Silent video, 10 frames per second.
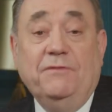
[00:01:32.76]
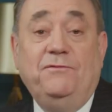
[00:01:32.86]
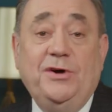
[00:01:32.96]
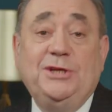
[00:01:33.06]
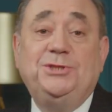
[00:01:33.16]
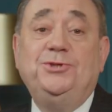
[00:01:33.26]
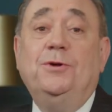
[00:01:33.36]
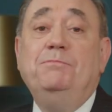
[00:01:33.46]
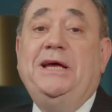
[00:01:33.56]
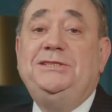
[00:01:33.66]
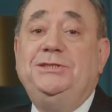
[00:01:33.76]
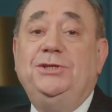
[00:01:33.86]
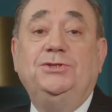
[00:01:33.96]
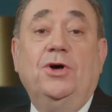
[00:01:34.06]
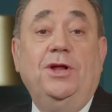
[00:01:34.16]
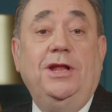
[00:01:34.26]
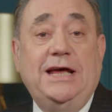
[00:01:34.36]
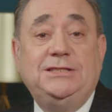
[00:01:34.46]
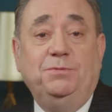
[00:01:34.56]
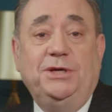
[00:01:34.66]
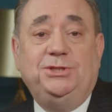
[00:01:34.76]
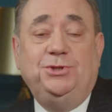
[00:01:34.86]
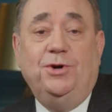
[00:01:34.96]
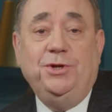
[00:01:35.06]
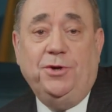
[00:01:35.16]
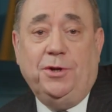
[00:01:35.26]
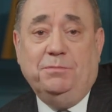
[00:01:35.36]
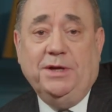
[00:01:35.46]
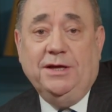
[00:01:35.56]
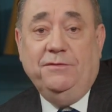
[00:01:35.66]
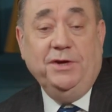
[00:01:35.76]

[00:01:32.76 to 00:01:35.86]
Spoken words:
But first, your messages on last week's show in Europe,